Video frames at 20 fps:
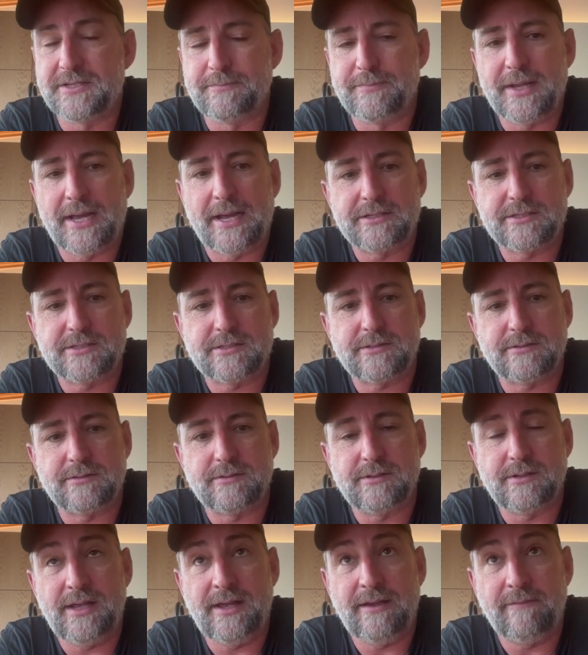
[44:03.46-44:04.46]
impact
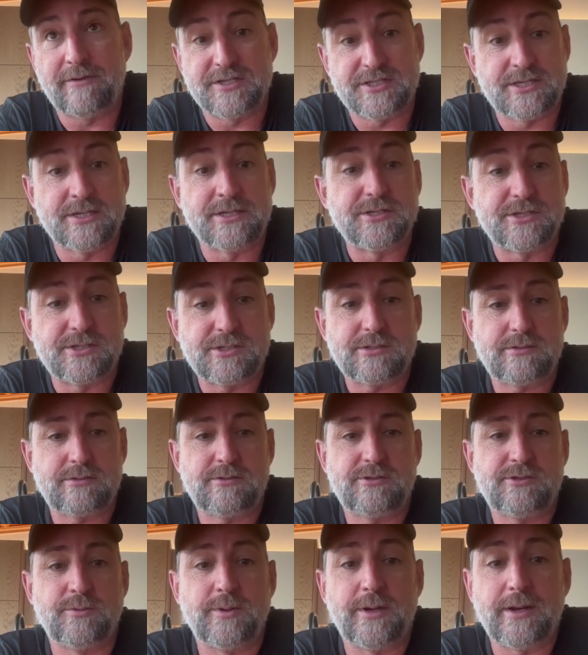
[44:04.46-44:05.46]
ever since
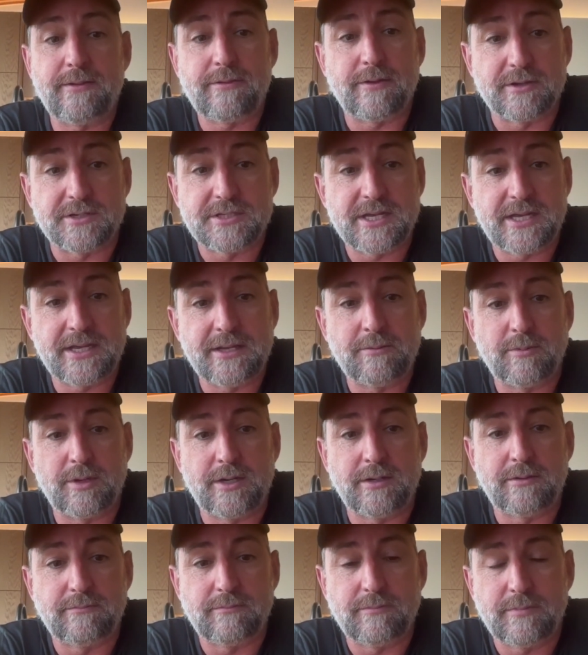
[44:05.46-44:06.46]
2013
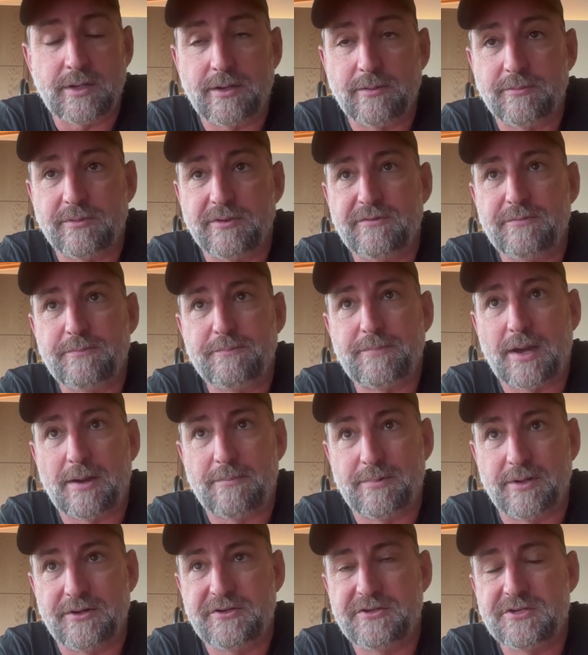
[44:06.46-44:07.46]
when it was
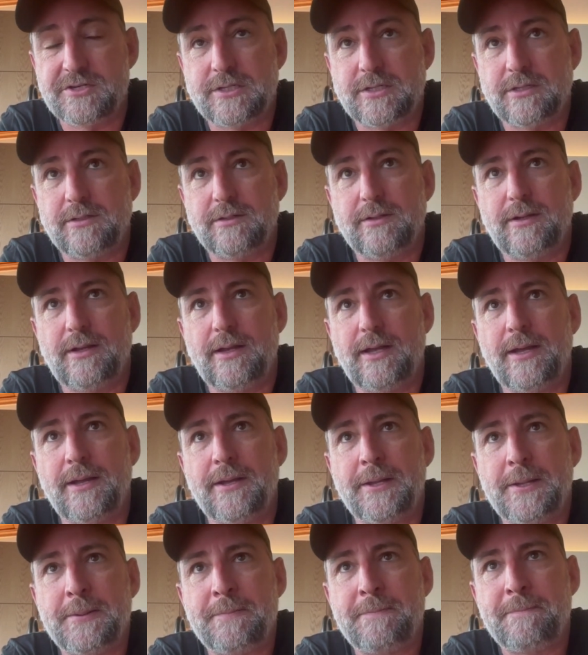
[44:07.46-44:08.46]
published.
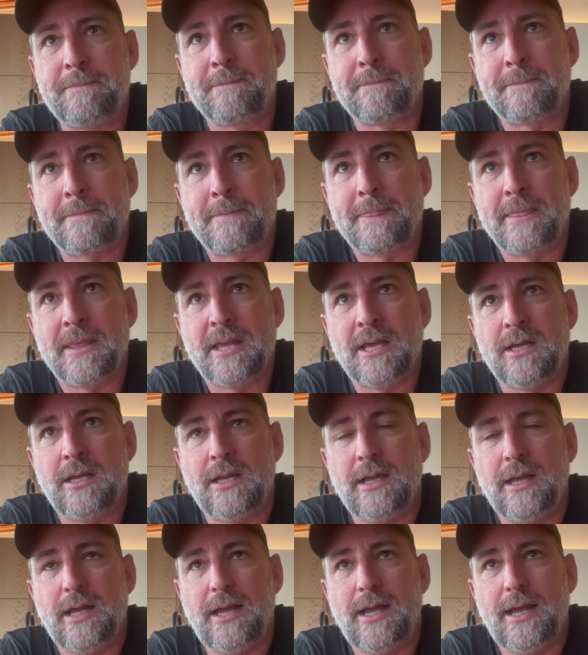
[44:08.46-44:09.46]
Um,
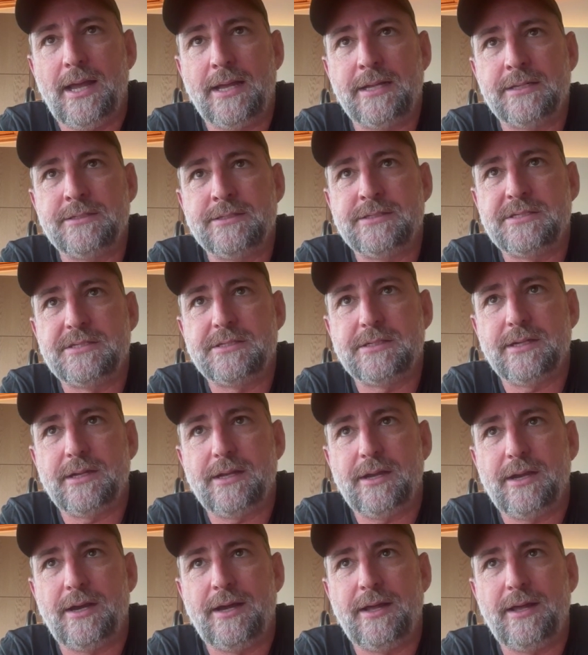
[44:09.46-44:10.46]
and
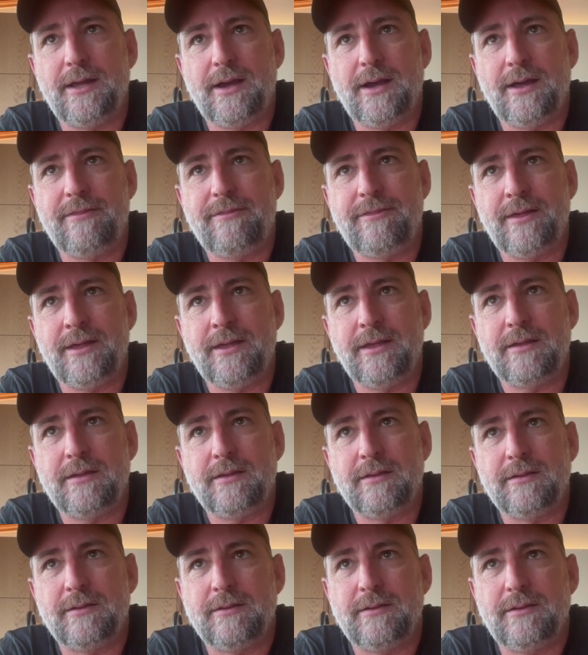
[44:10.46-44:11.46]
I think
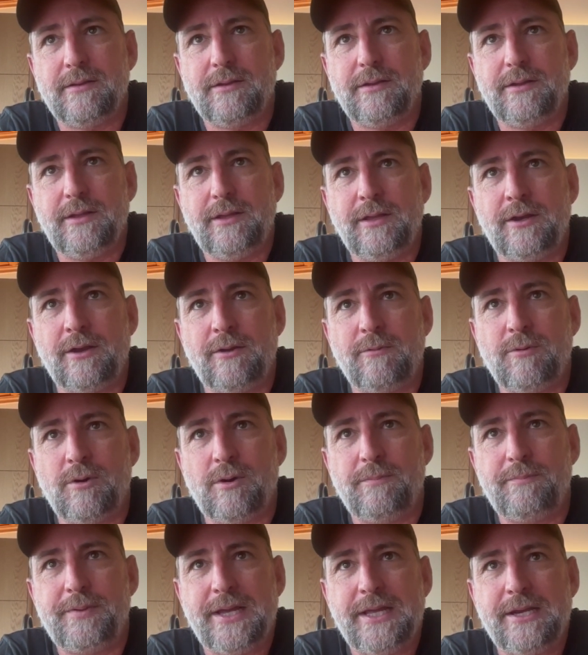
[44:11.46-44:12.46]

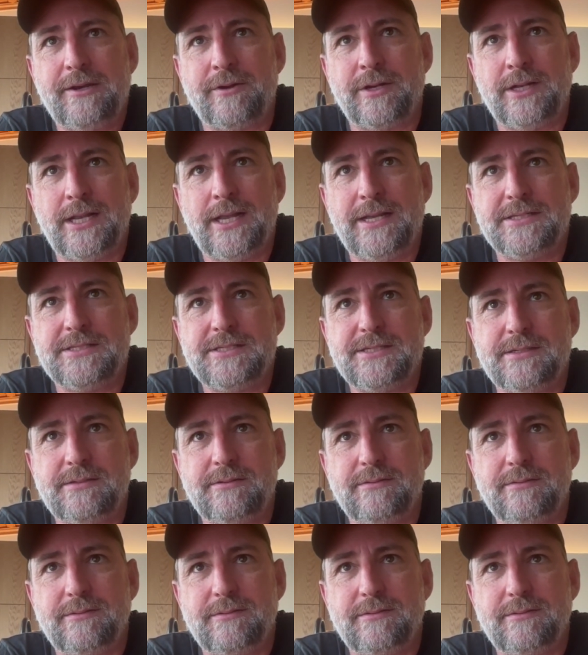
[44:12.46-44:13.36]
what Peter and Les